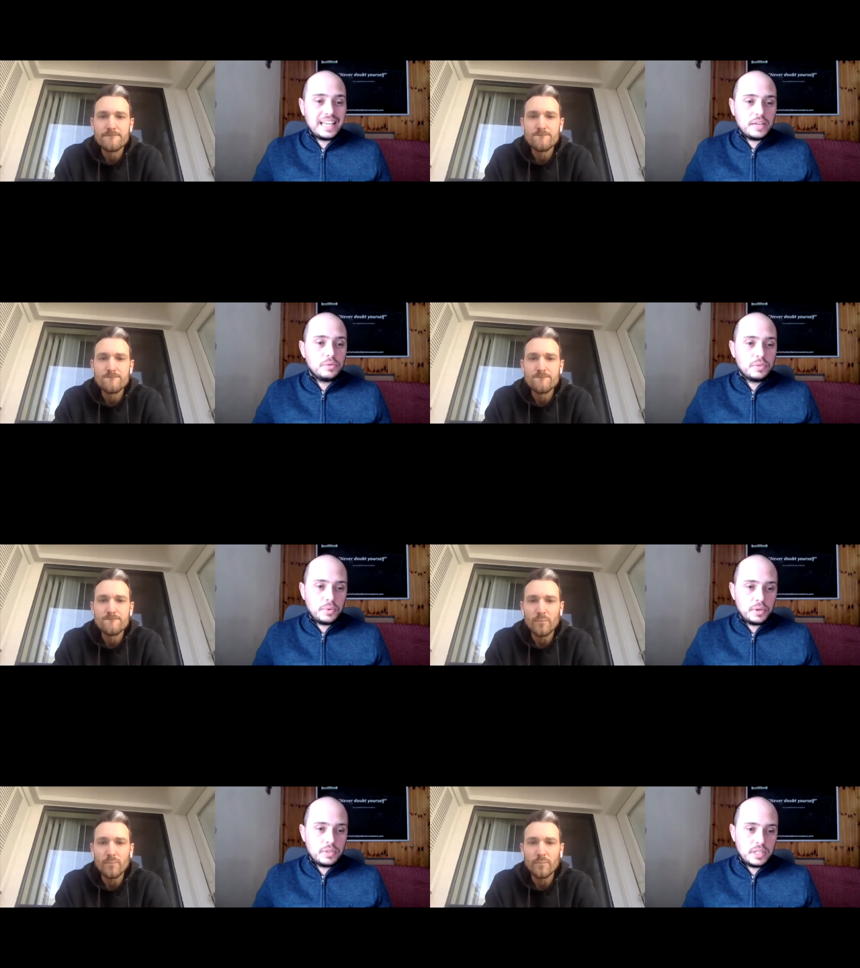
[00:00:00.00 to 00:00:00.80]
Speaker 1: sales
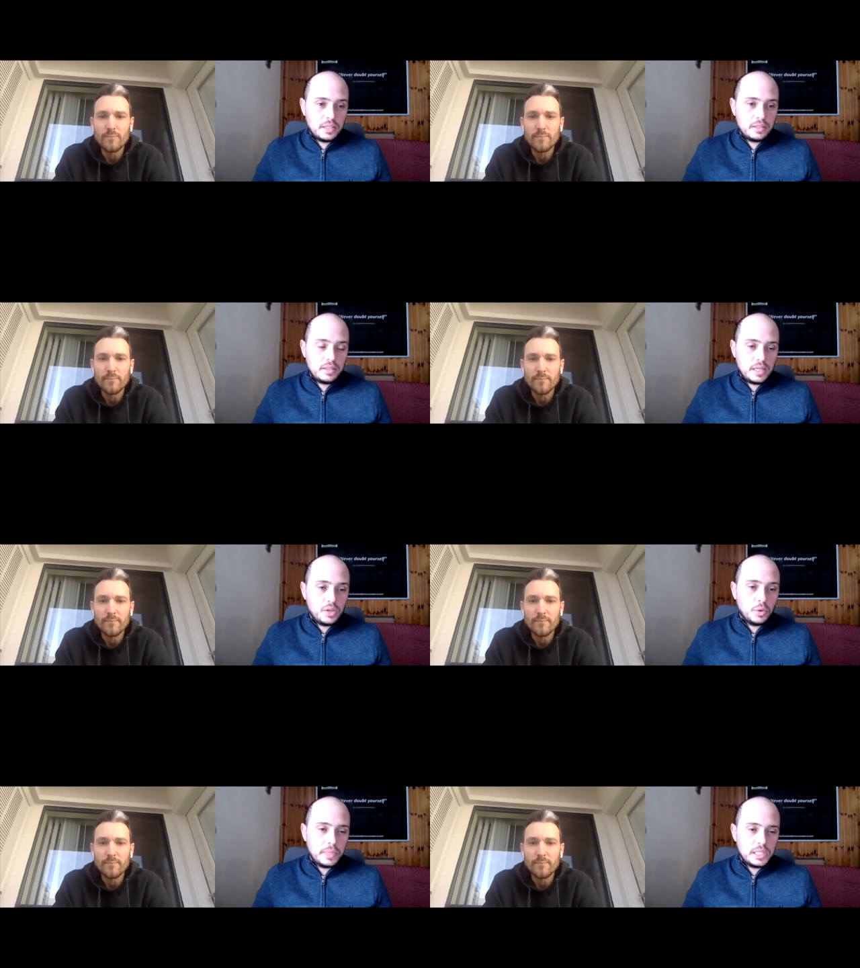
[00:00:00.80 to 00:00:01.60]
process in
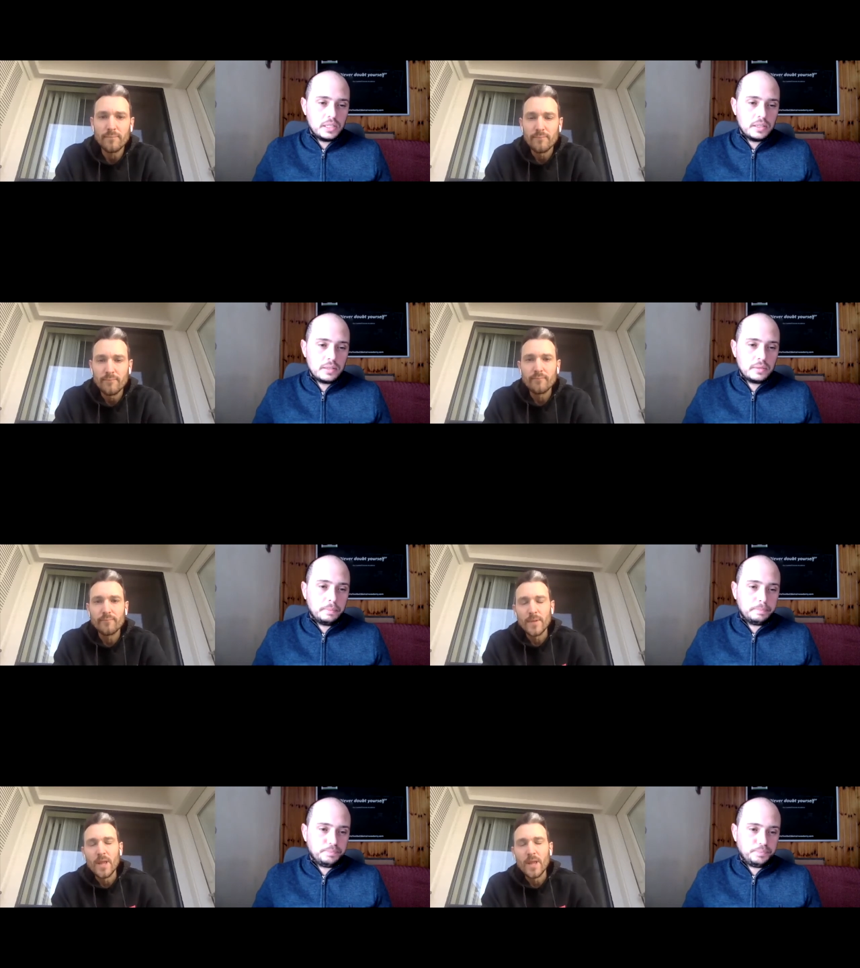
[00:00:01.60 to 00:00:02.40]
your business